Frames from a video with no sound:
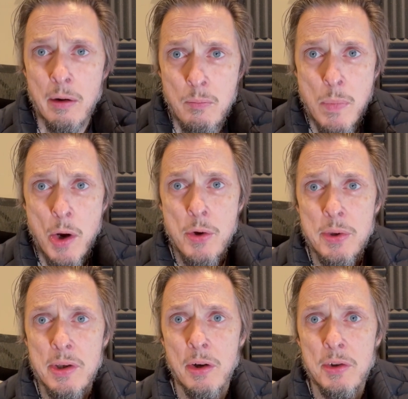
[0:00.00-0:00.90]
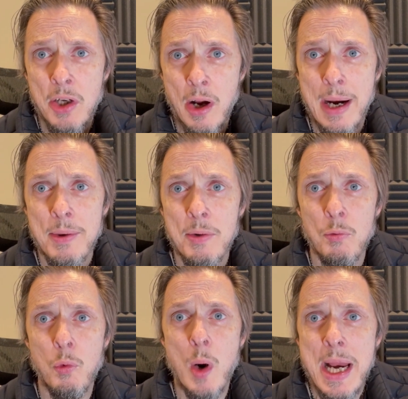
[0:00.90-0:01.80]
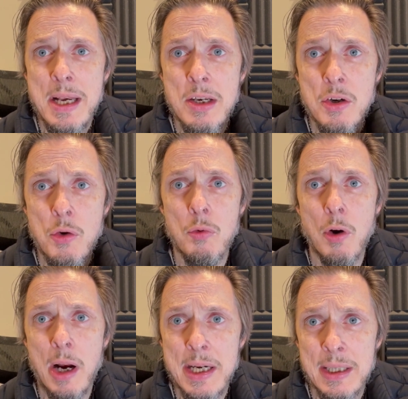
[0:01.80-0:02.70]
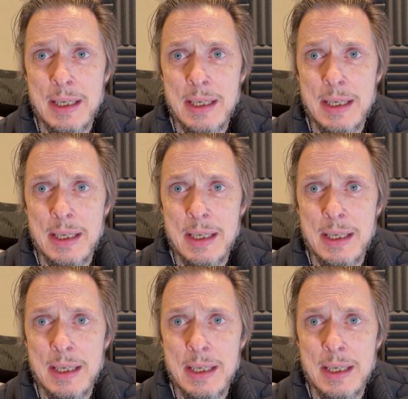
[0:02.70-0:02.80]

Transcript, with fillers: most times when you write